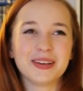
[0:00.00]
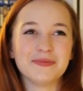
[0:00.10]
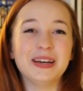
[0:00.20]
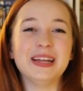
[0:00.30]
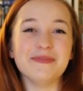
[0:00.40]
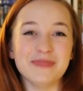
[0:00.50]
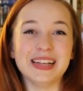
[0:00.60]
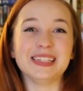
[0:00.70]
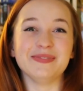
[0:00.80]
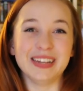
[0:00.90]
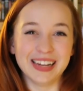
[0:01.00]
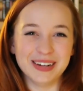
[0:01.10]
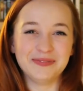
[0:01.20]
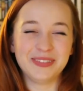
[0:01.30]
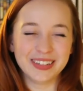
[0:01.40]
But it messed me
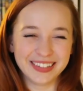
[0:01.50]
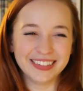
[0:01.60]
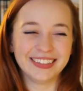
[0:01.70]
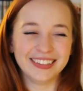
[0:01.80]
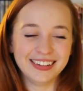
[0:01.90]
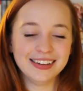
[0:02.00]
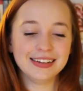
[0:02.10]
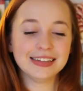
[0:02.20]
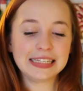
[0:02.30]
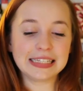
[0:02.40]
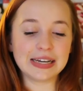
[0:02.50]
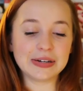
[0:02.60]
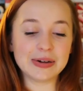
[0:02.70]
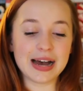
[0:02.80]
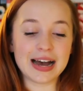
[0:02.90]
up.
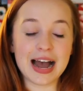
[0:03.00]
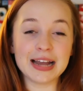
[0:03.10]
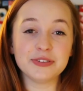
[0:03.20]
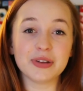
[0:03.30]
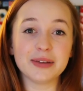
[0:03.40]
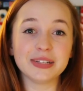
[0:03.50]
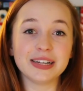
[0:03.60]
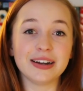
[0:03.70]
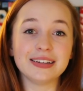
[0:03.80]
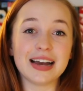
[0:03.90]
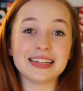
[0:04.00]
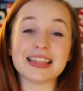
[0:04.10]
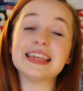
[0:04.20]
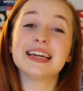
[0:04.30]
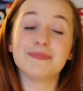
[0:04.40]
So I try really hard not to
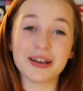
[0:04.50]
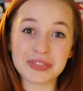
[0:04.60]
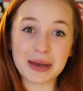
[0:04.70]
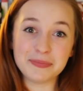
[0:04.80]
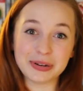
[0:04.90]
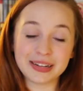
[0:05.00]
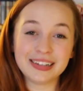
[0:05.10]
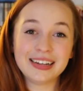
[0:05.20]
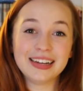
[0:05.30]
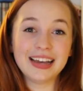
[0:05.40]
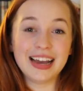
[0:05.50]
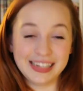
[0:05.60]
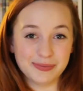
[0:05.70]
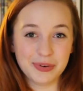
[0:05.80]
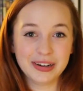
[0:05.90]
think about that book
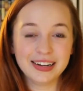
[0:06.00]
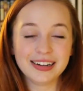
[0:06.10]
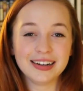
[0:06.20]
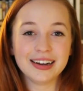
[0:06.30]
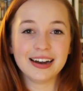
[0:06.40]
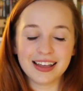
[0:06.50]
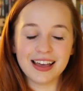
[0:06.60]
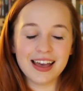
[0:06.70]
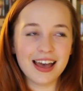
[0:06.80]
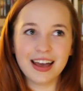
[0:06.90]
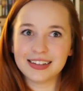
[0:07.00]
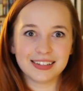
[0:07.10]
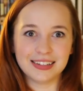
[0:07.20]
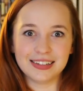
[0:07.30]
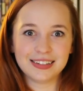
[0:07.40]
anymore.
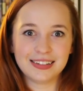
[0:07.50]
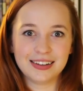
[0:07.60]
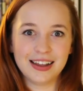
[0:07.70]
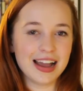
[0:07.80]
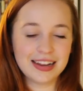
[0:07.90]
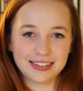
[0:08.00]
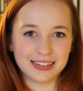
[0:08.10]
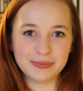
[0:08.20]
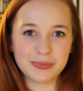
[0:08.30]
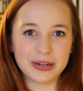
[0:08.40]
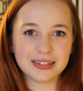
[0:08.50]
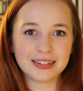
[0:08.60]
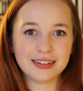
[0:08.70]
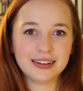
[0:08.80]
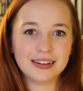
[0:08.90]
Excellent, excellent book.
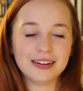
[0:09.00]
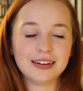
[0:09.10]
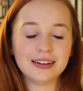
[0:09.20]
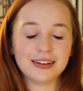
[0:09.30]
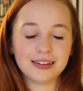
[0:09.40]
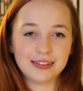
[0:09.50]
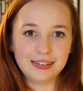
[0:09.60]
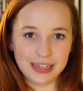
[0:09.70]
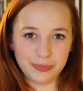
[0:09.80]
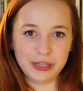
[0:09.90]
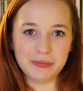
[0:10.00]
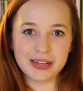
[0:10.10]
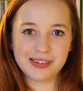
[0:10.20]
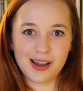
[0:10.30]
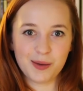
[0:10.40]
Deeply
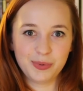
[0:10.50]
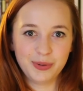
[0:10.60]
messed up.